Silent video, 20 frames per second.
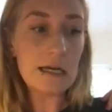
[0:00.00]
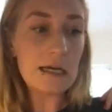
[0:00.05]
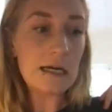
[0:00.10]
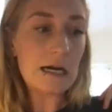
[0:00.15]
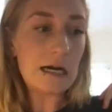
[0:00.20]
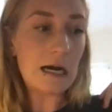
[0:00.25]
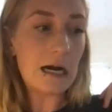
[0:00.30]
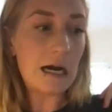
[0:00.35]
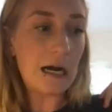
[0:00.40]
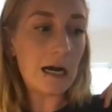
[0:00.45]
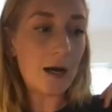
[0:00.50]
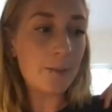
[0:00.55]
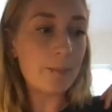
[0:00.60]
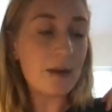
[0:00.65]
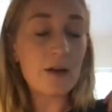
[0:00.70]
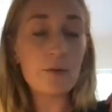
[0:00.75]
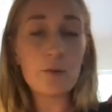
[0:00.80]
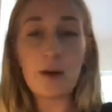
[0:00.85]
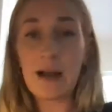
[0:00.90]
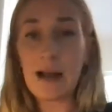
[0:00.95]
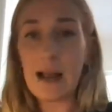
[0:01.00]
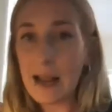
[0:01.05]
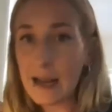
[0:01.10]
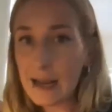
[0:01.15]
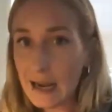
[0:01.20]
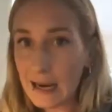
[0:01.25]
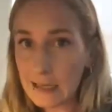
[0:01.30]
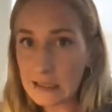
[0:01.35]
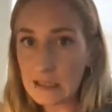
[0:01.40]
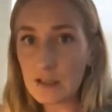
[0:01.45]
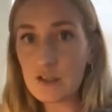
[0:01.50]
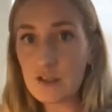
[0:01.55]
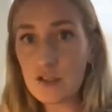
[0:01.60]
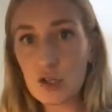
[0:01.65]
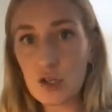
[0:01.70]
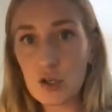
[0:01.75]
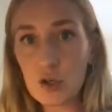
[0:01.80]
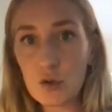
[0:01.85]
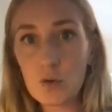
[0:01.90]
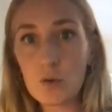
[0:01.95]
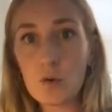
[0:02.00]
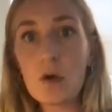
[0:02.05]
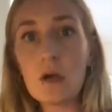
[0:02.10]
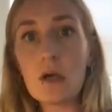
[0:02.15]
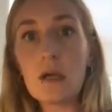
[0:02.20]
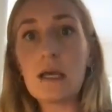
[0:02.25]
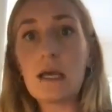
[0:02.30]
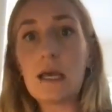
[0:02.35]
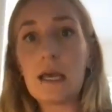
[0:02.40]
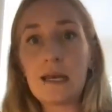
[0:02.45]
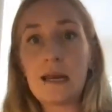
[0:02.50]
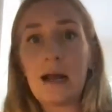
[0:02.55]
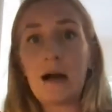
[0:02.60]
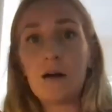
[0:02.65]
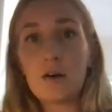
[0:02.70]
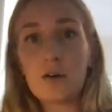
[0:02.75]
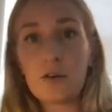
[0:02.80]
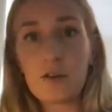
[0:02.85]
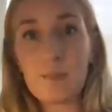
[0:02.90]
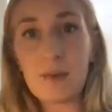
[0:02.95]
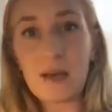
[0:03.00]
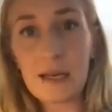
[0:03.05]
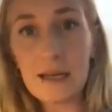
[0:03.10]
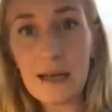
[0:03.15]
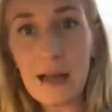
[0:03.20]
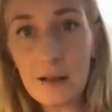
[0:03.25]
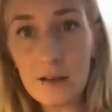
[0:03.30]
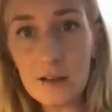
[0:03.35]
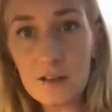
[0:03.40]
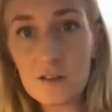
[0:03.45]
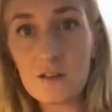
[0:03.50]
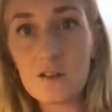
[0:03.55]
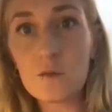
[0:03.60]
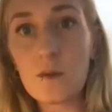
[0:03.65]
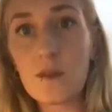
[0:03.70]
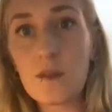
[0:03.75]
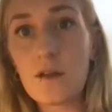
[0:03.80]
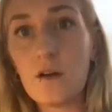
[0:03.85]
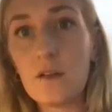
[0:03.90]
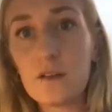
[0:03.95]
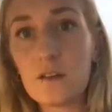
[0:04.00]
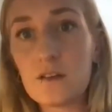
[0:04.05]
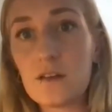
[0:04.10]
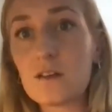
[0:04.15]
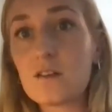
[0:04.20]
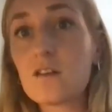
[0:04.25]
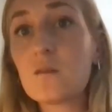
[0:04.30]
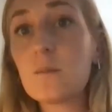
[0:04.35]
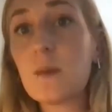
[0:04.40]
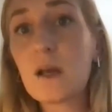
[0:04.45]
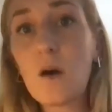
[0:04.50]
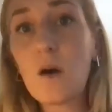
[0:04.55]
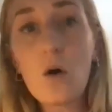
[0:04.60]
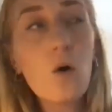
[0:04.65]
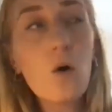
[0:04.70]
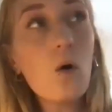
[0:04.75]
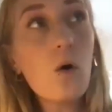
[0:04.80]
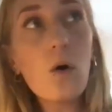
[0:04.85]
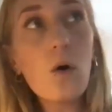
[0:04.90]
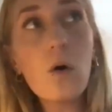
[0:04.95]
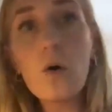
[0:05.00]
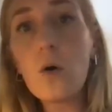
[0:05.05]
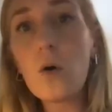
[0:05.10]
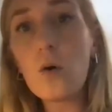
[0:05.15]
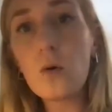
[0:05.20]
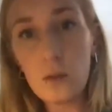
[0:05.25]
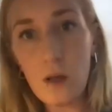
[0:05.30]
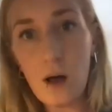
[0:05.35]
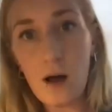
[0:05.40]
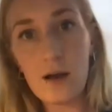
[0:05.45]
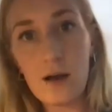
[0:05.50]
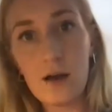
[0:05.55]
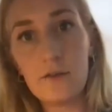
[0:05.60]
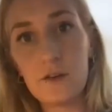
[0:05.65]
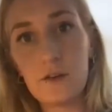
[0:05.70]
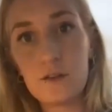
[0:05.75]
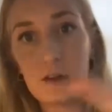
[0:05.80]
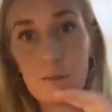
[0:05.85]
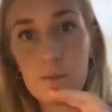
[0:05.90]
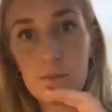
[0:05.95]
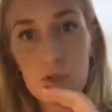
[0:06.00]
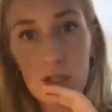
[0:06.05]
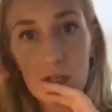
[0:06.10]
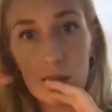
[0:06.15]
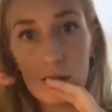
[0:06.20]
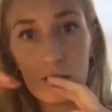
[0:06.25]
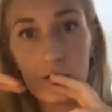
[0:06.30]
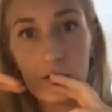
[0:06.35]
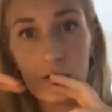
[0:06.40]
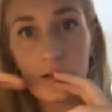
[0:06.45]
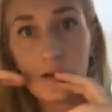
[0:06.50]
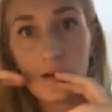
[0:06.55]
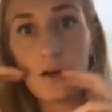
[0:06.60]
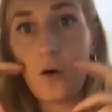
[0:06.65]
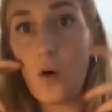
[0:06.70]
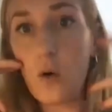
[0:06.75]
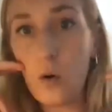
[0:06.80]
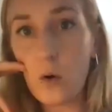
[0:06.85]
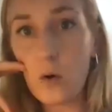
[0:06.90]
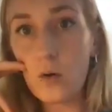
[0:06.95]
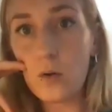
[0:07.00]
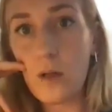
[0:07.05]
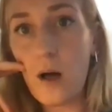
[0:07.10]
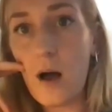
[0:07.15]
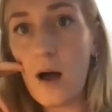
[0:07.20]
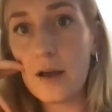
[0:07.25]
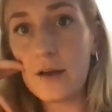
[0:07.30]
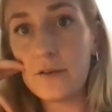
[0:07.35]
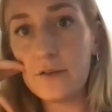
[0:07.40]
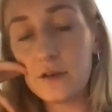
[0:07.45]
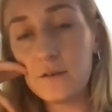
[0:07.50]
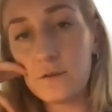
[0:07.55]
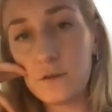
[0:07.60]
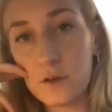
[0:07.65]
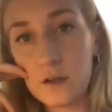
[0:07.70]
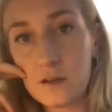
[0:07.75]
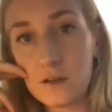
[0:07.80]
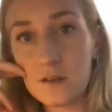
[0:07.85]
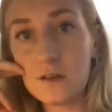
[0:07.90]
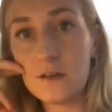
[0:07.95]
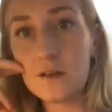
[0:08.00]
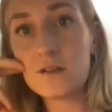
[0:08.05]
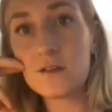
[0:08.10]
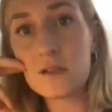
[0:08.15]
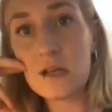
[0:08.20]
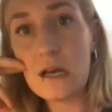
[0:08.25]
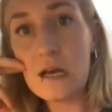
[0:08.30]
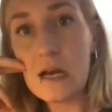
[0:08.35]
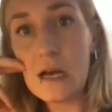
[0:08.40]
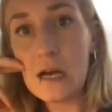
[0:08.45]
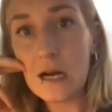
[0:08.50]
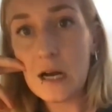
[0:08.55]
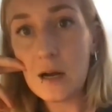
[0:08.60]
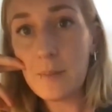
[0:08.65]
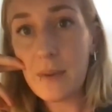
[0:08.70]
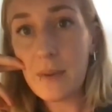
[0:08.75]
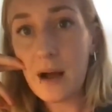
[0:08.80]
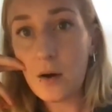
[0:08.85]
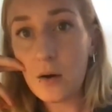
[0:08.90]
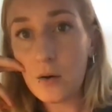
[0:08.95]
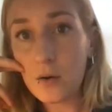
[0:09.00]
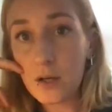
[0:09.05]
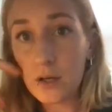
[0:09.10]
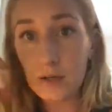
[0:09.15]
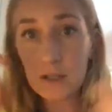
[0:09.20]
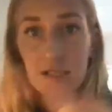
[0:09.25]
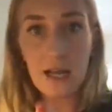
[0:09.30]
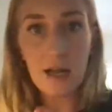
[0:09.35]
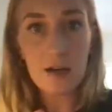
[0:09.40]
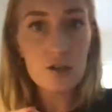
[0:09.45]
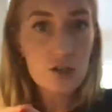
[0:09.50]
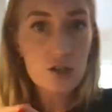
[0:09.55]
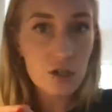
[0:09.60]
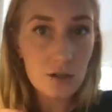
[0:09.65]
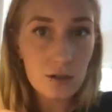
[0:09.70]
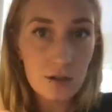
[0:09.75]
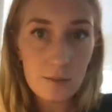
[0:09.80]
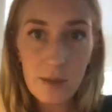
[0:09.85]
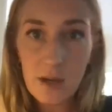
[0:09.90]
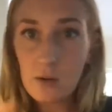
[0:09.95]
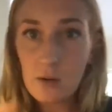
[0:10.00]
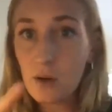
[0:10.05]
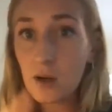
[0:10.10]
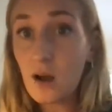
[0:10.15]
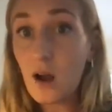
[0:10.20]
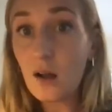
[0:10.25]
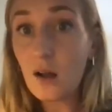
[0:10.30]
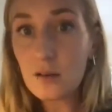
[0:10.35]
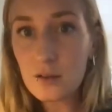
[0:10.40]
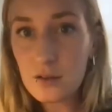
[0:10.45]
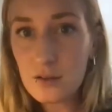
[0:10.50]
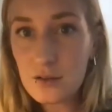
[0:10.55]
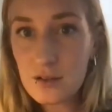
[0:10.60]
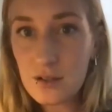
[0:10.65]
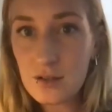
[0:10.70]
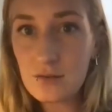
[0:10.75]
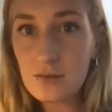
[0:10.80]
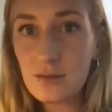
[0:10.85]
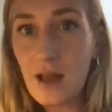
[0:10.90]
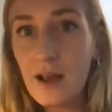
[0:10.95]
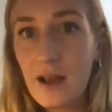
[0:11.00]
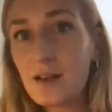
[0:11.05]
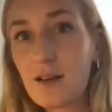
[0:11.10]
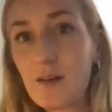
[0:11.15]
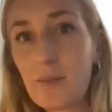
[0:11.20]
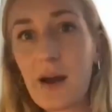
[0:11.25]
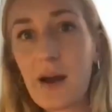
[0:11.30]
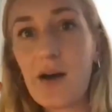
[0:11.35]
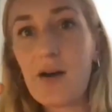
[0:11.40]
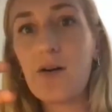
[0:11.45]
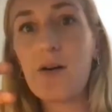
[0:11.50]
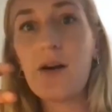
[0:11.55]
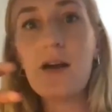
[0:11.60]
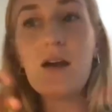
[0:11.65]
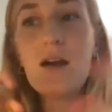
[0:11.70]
And what AI can do in algorithmic analysis with all these things is make a whole lot of assumptions, a whole lot of inferences about your attention, about what colors you like, about